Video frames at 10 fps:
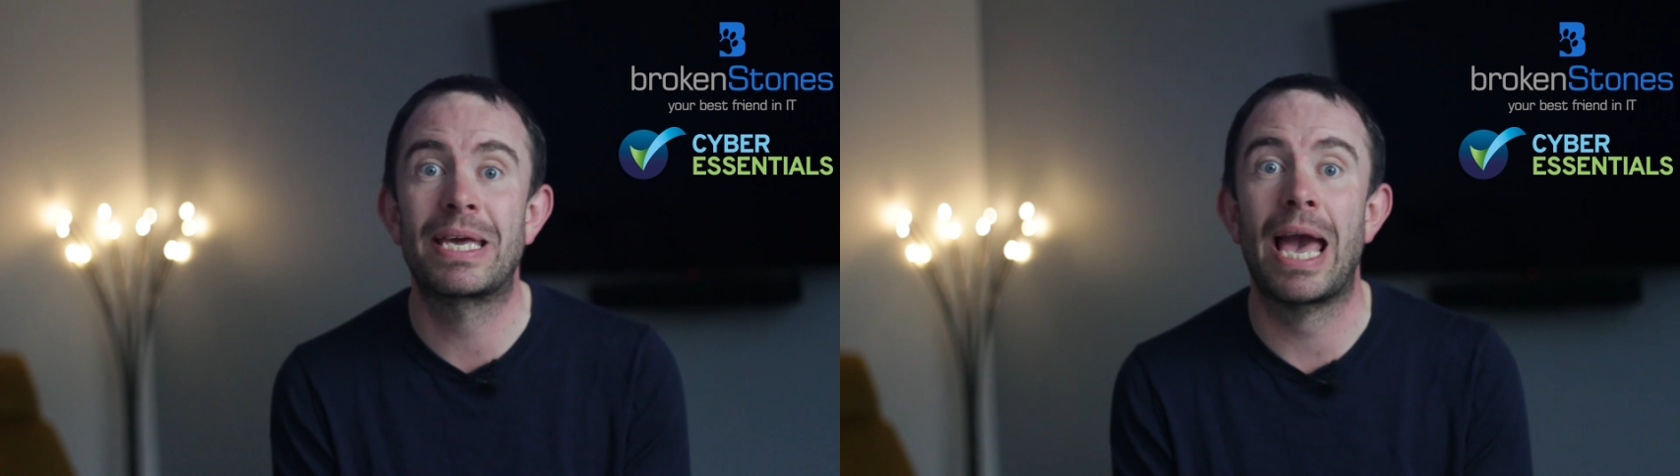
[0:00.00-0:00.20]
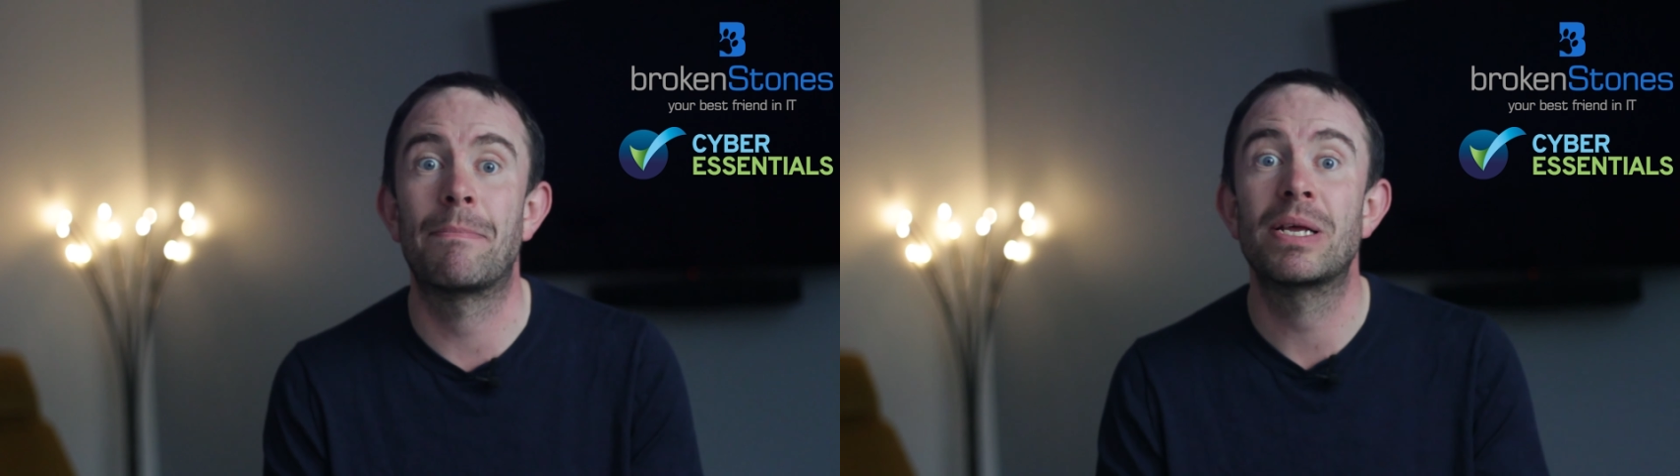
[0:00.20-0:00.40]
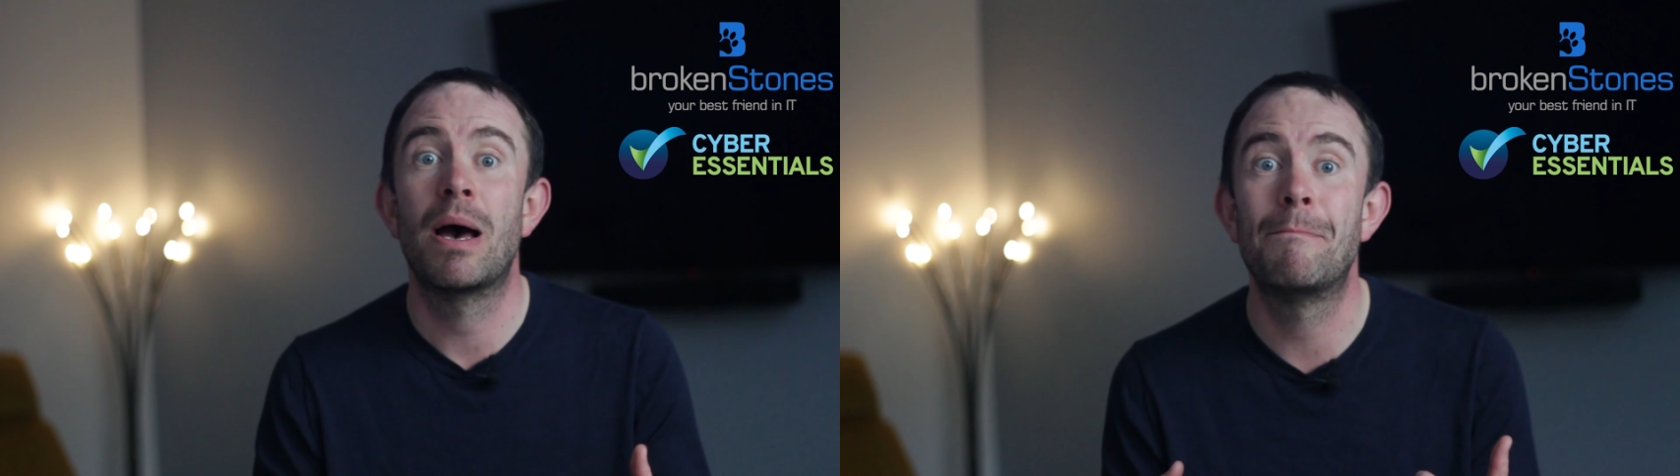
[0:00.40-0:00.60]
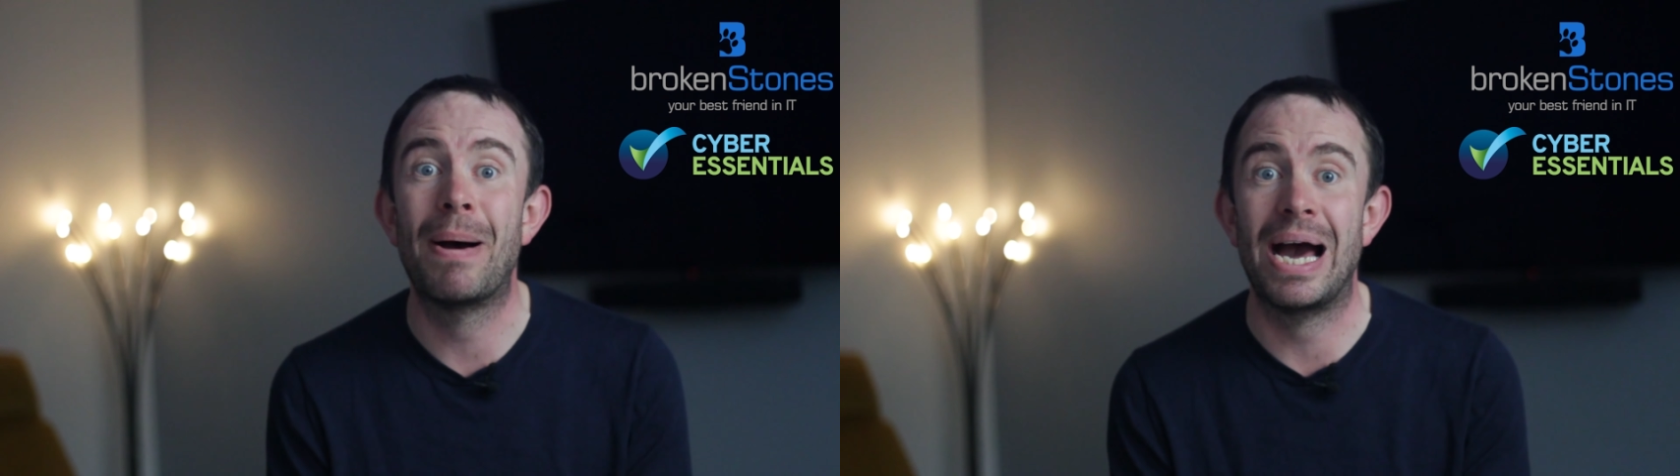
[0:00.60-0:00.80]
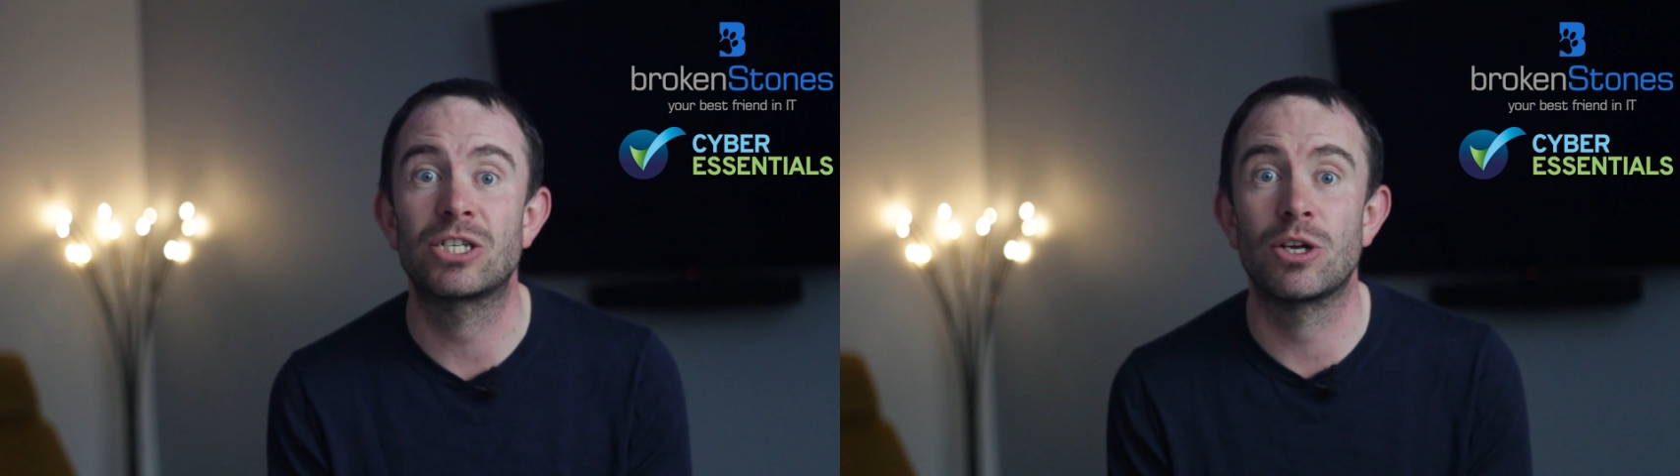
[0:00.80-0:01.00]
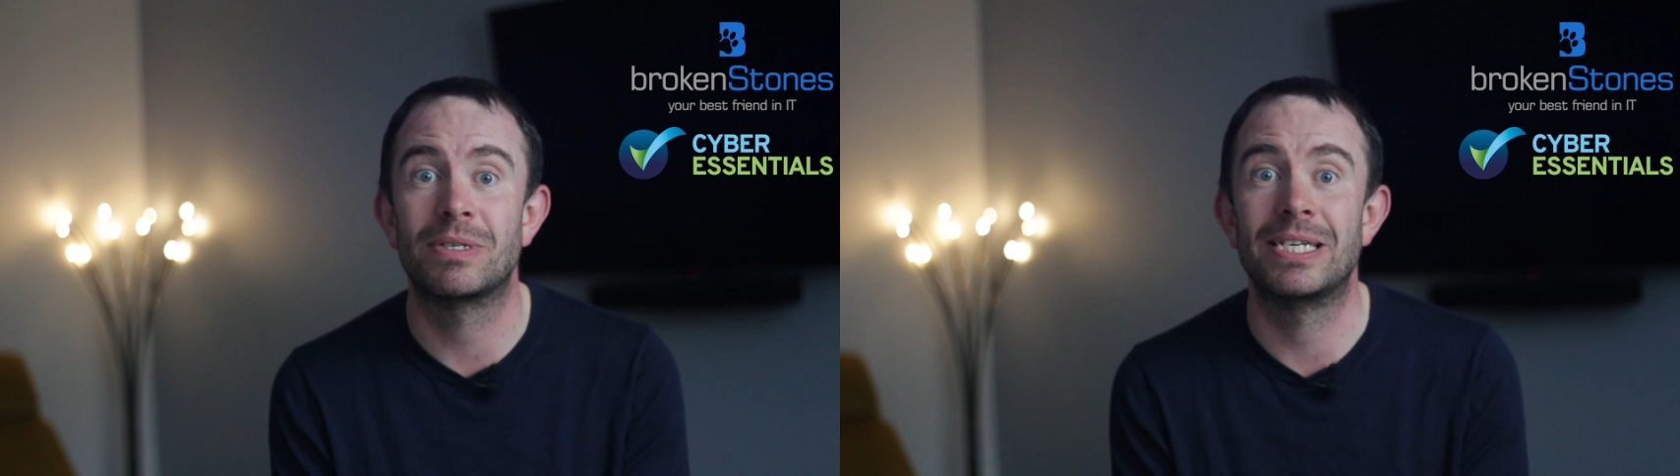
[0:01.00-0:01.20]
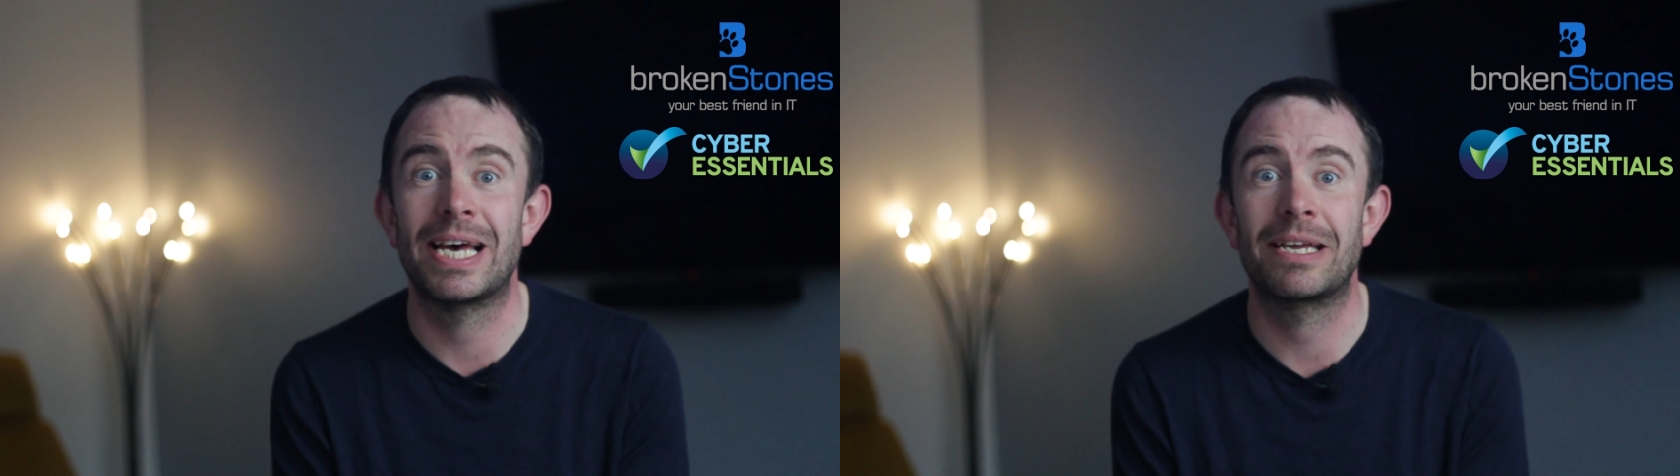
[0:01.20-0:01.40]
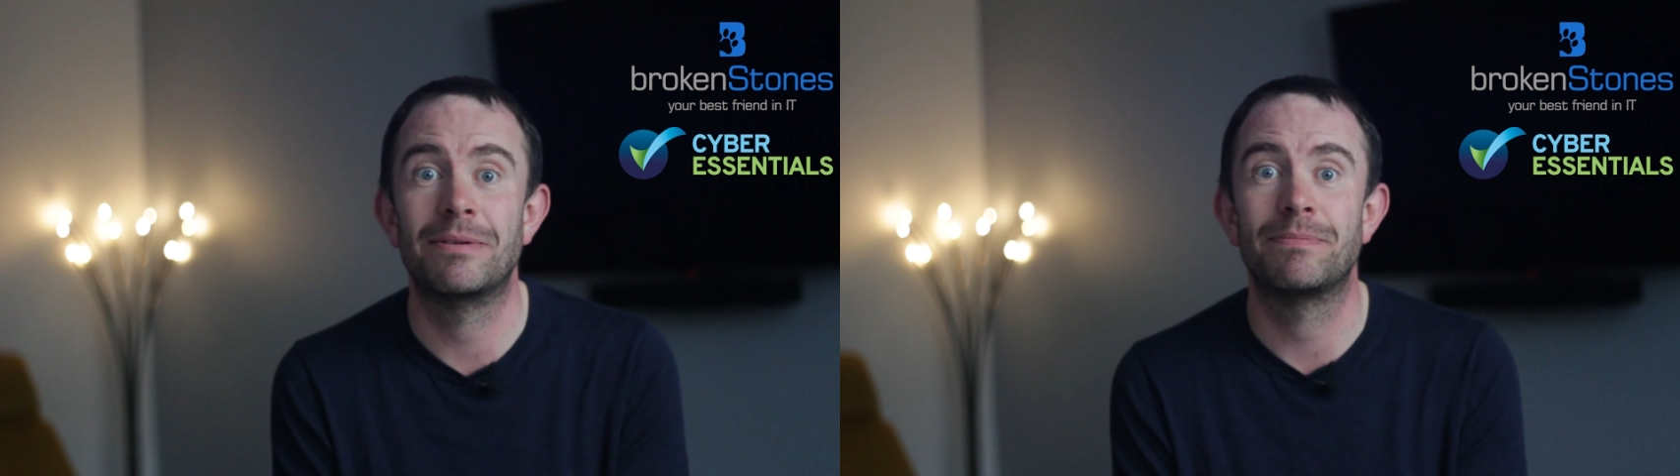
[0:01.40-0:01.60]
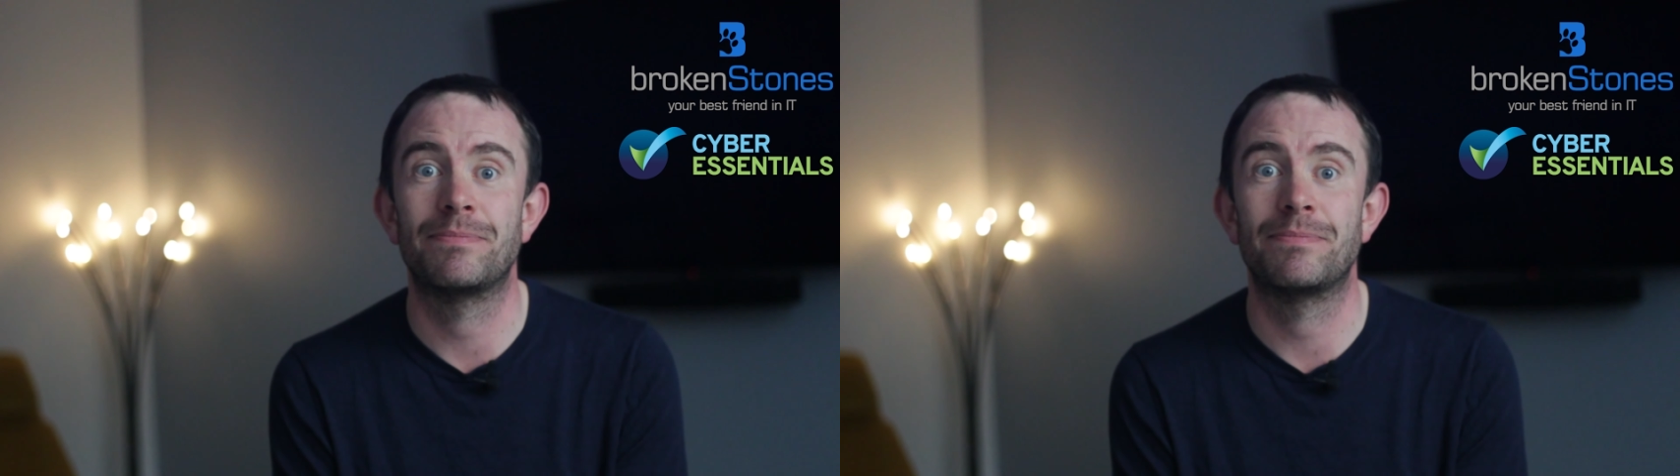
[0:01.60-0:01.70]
kept patched up to date.